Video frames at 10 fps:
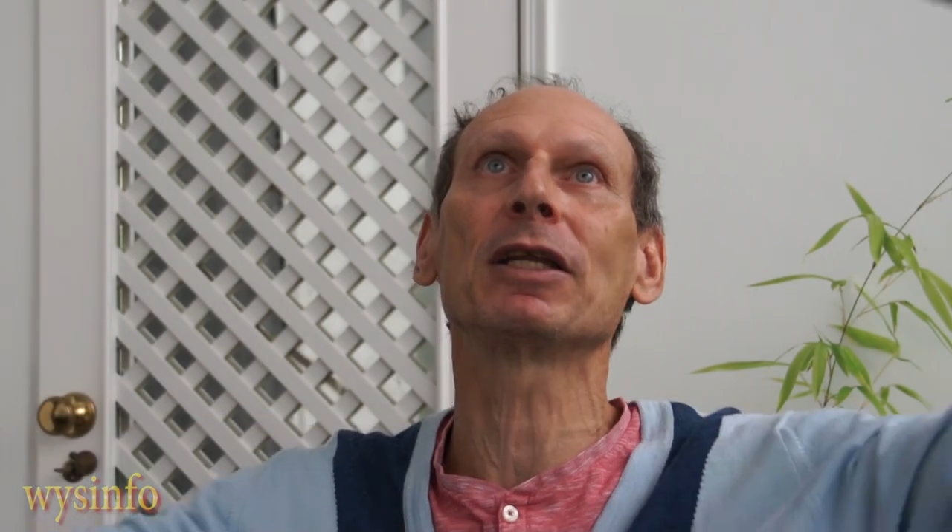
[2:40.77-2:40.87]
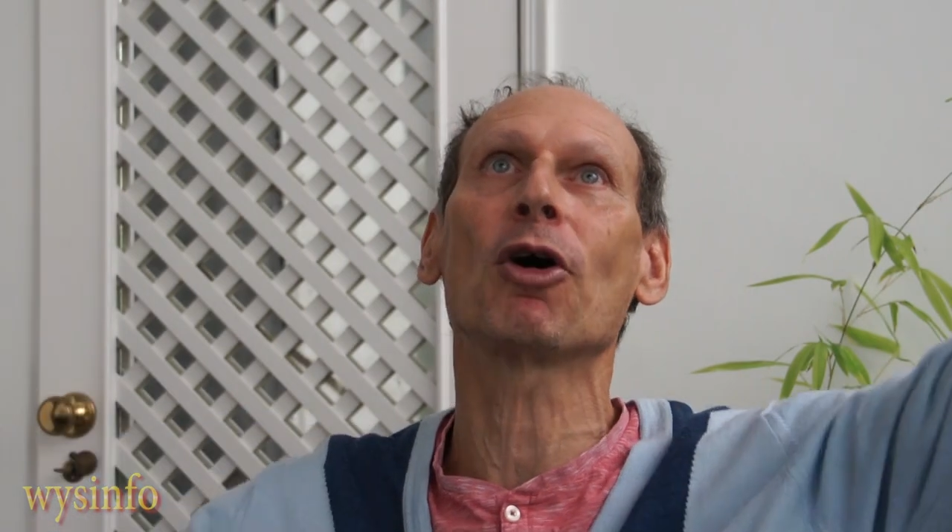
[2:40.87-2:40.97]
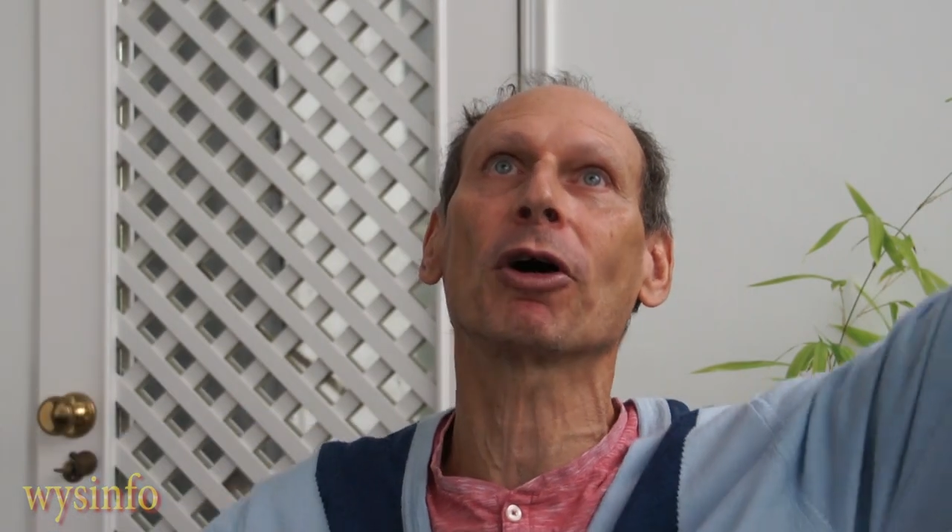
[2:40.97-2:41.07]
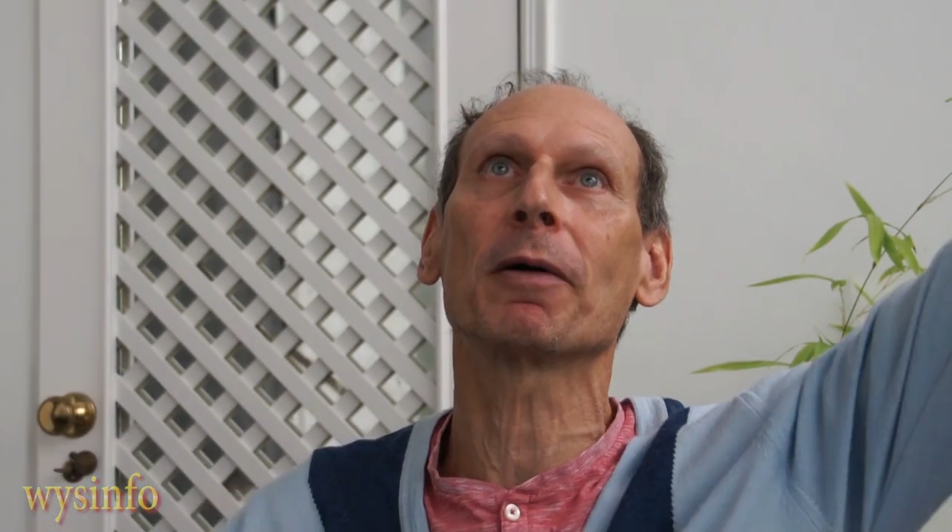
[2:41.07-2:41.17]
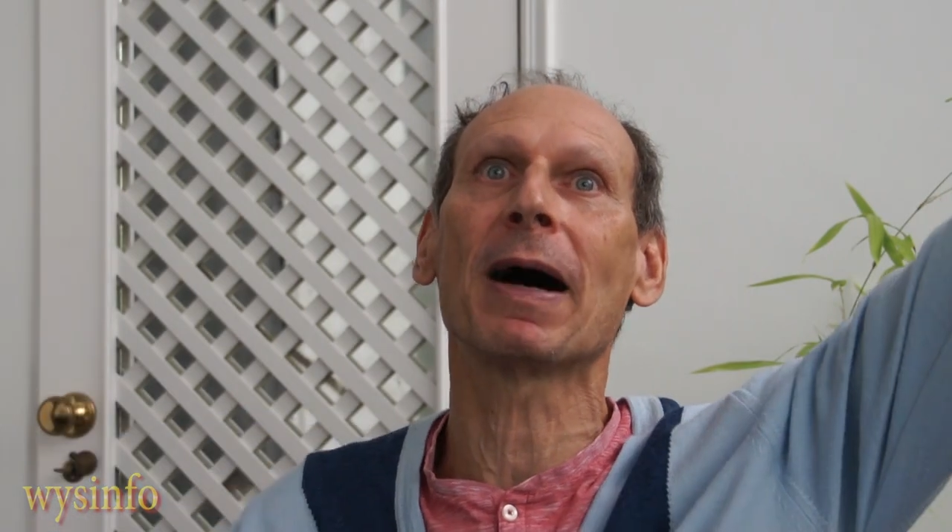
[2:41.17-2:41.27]
They
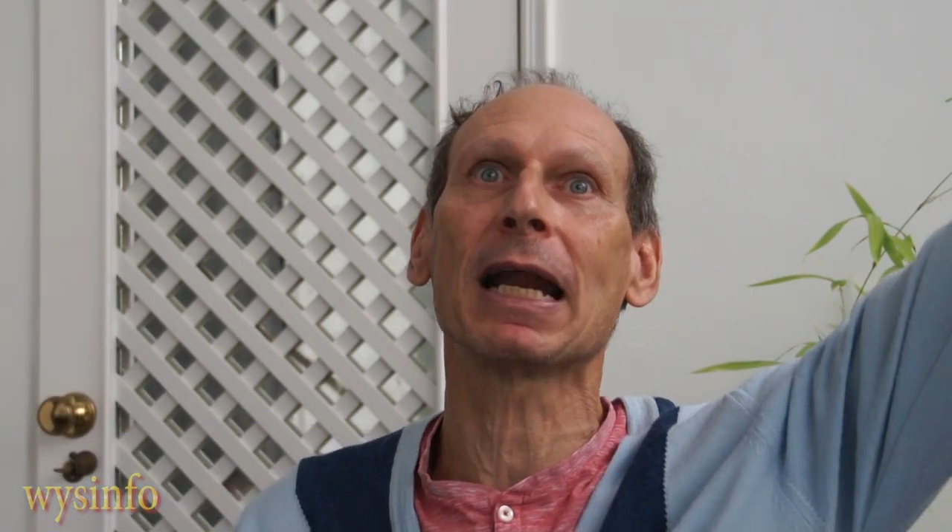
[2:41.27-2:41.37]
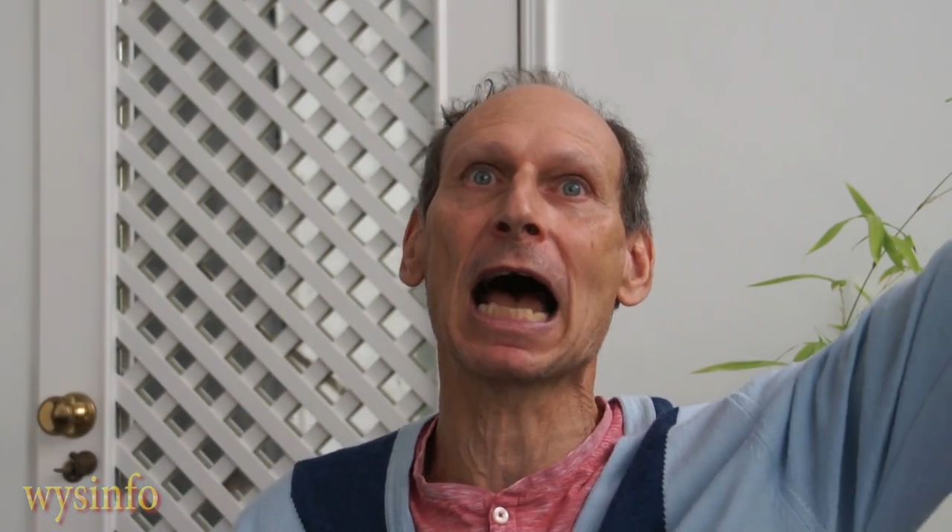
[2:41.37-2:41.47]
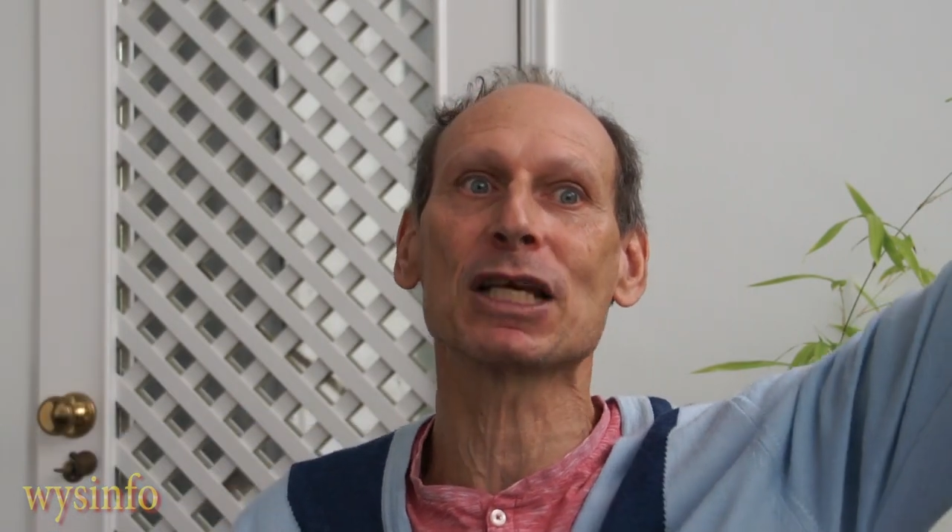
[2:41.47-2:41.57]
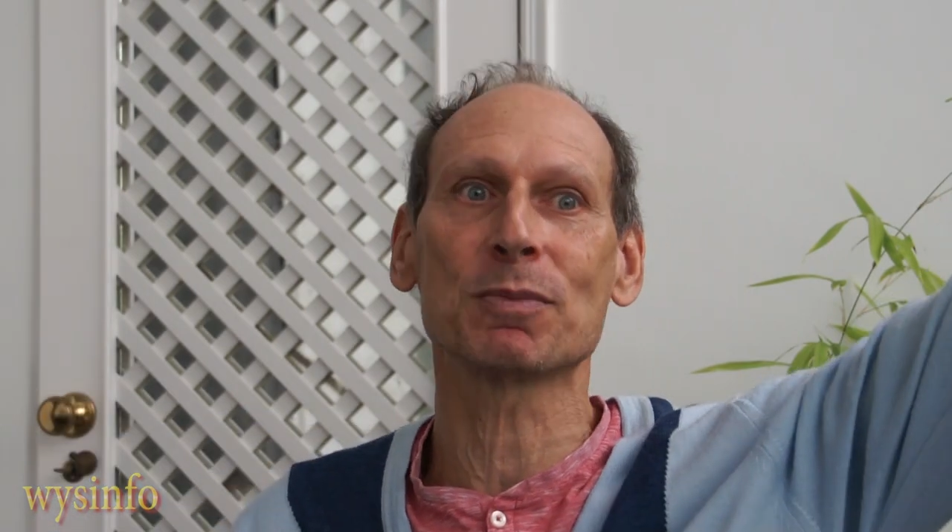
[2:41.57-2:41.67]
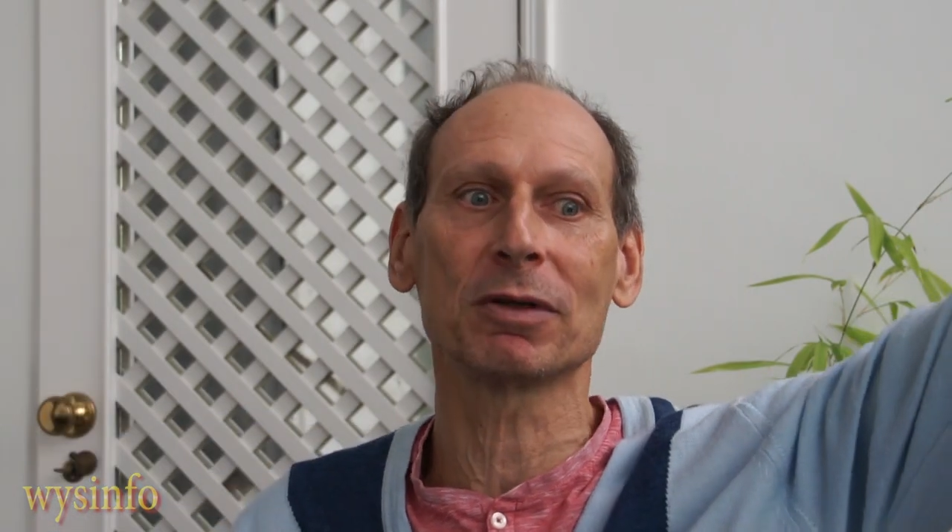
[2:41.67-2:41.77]
talk
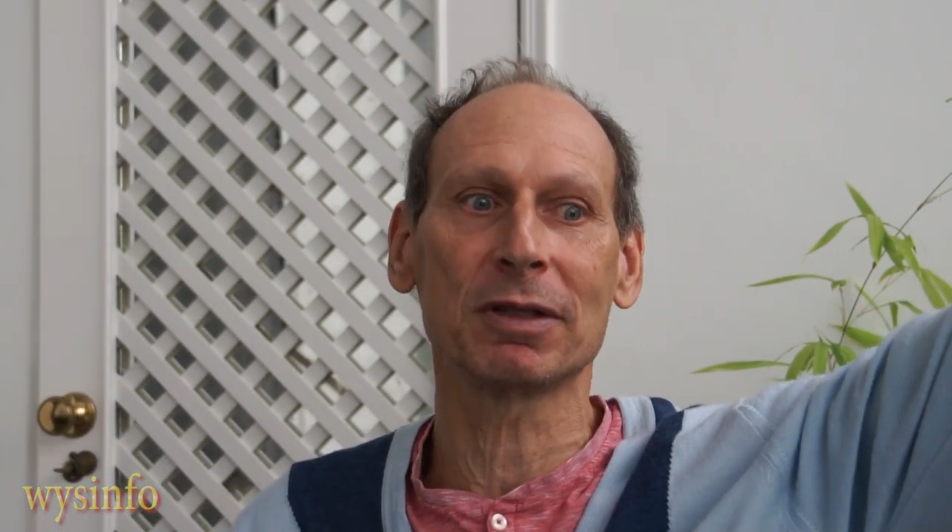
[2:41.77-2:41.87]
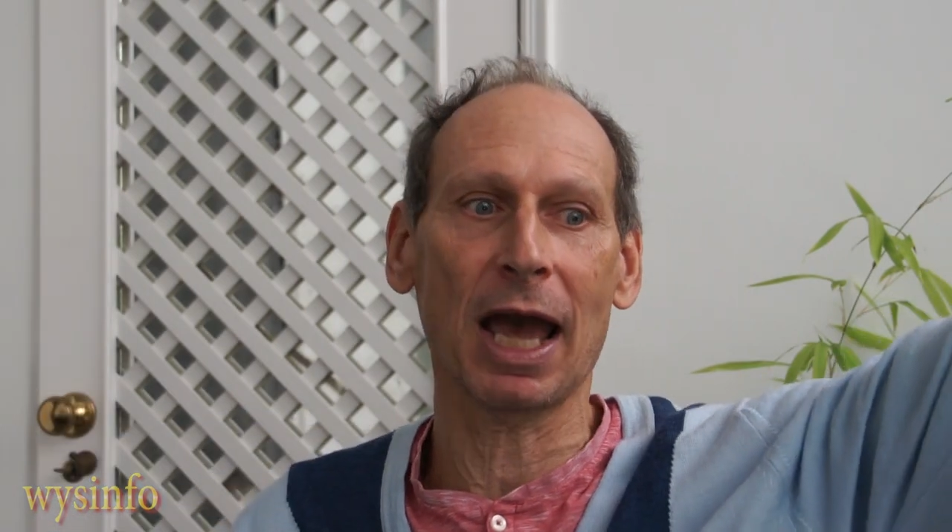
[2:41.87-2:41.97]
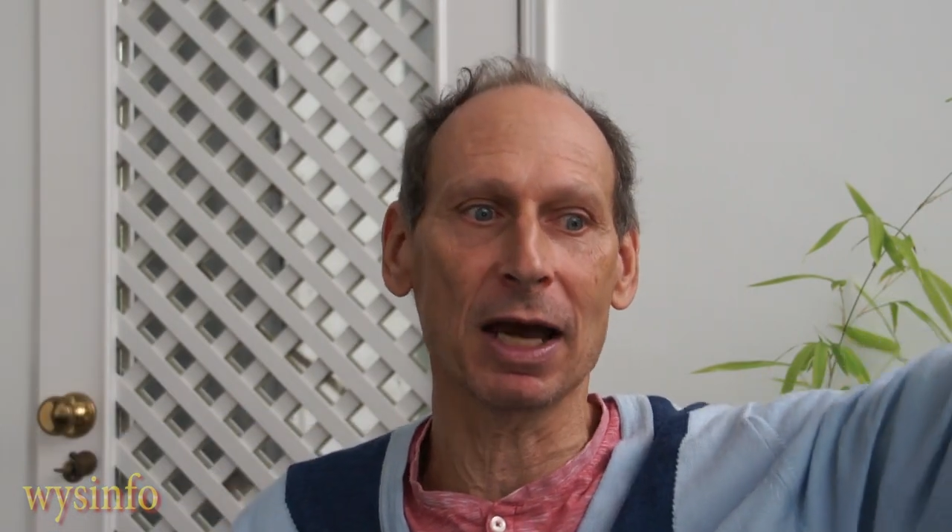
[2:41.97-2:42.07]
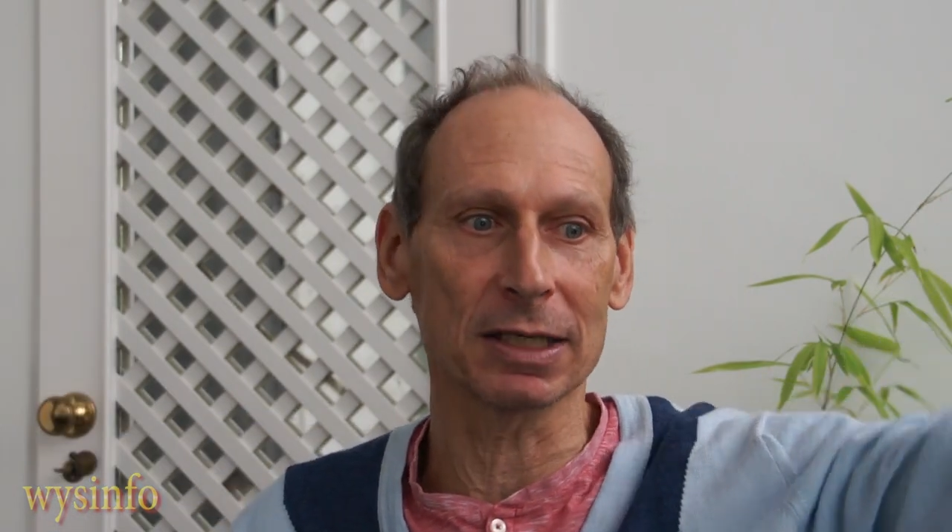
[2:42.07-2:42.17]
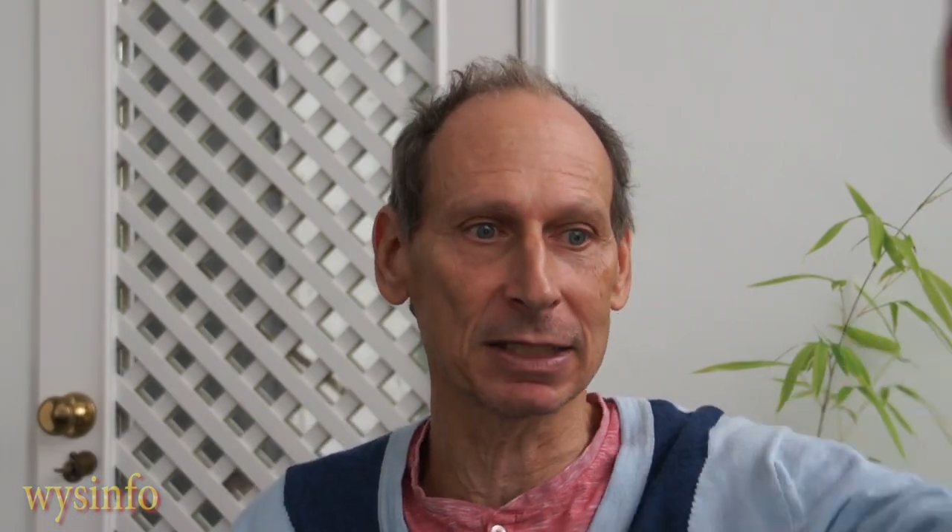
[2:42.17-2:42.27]
about
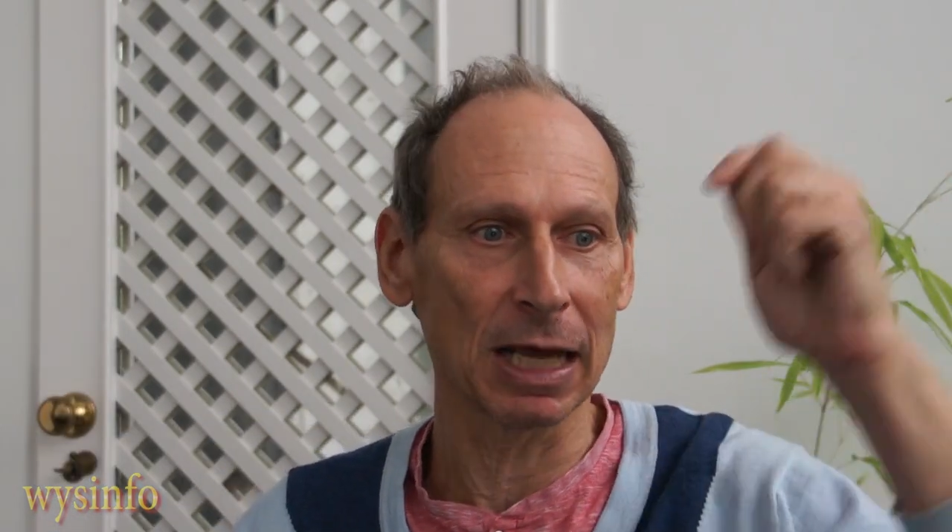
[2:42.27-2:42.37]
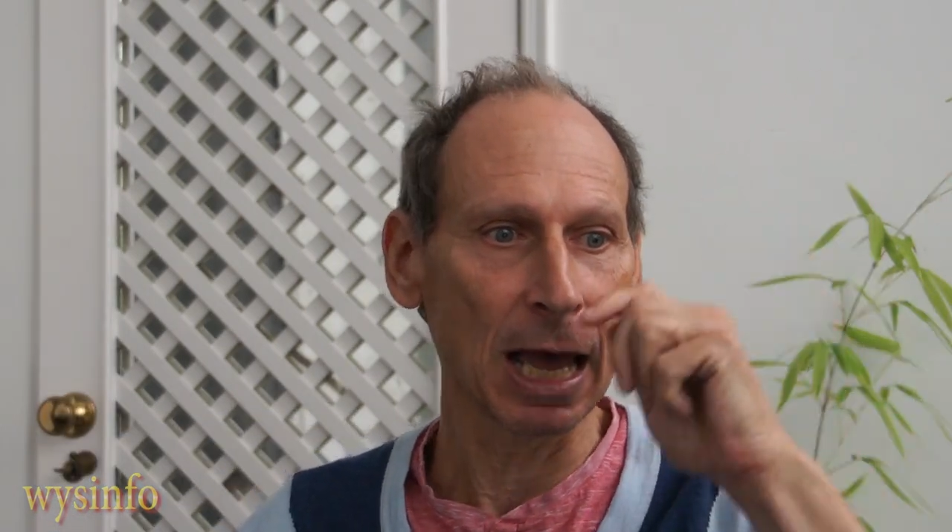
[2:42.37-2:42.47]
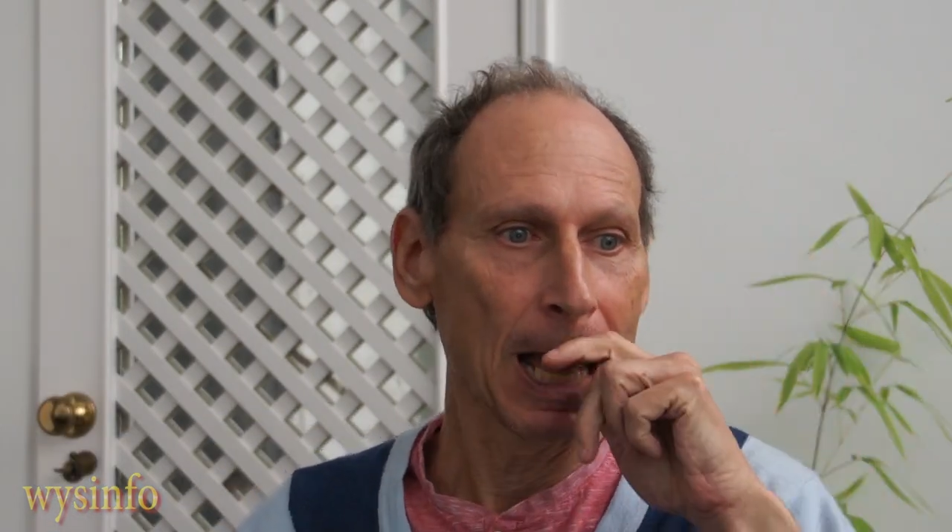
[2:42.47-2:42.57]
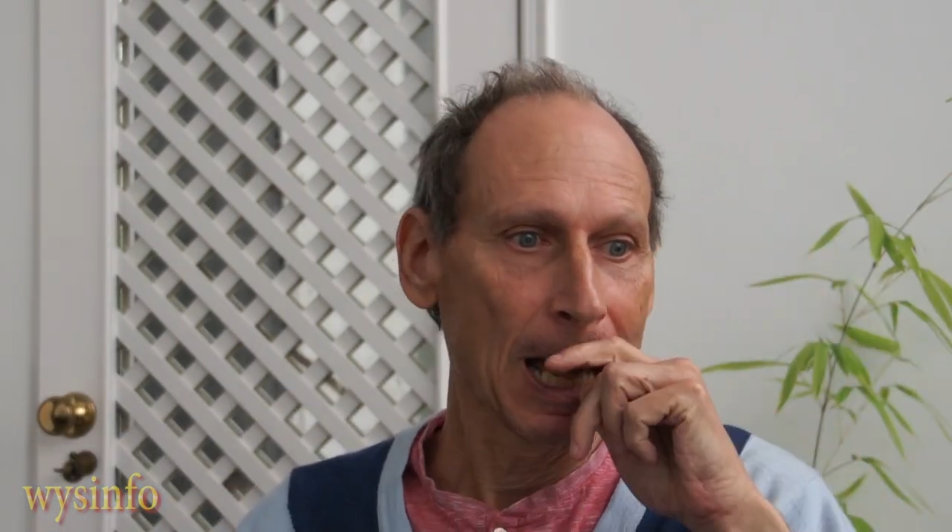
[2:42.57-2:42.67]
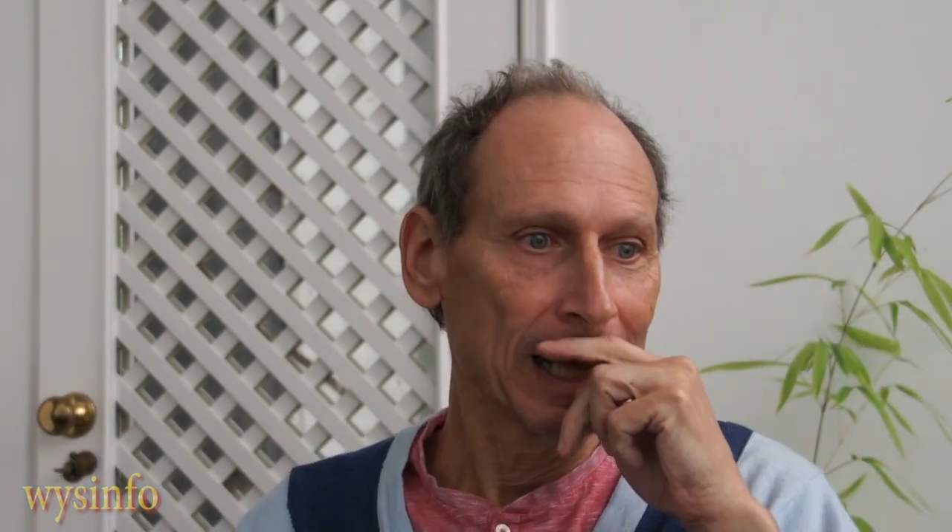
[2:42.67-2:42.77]
Asmodeus.